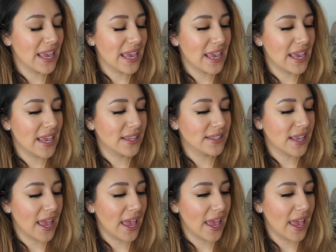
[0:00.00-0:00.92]
is
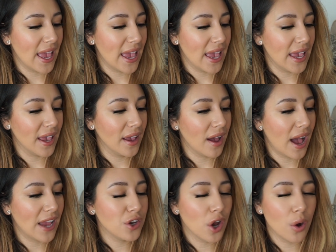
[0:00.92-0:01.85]

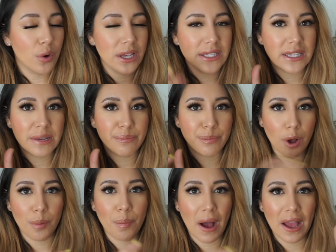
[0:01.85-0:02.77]
I know he's a
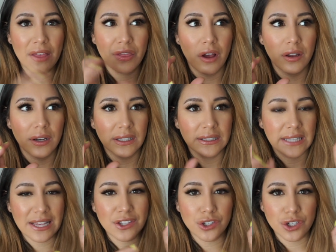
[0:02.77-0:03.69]
ball python
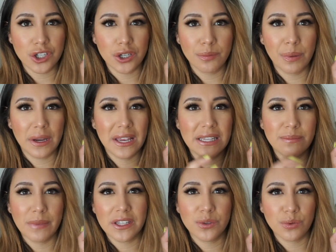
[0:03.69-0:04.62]
lesser, but he's
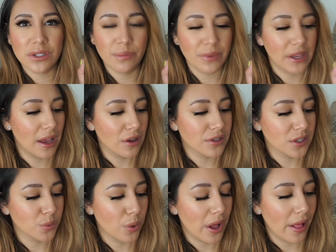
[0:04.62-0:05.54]
mixed with something else
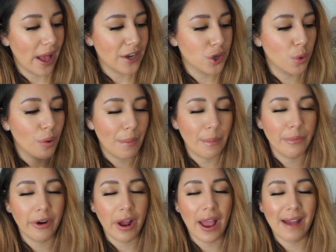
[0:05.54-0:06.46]
as well. I don't
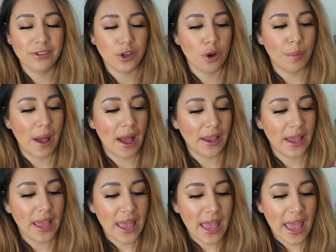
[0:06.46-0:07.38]
remember. I have to go back
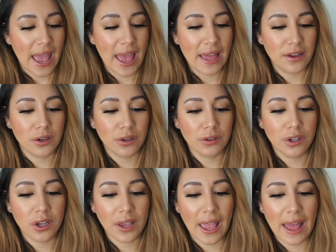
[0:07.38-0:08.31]
and
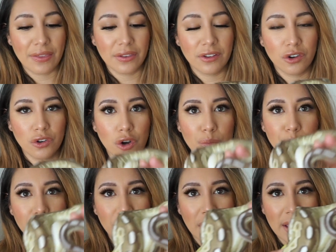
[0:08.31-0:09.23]
look at the little
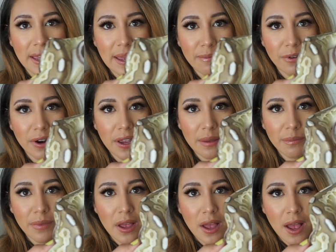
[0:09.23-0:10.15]
notebook that I keep for
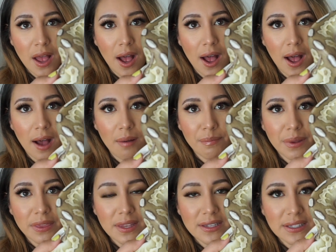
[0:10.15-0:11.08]
him.
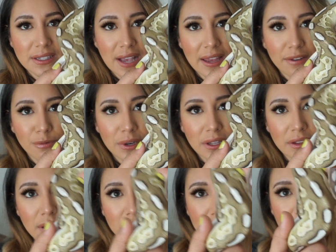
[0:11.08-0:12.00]
But this is kind of what he
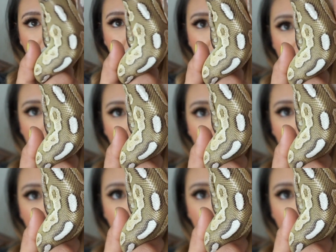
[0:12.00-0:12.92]
looks like.
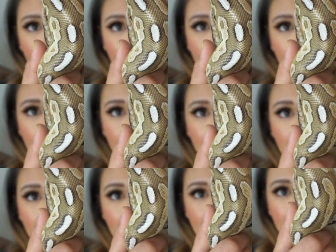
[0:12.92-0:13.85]
He's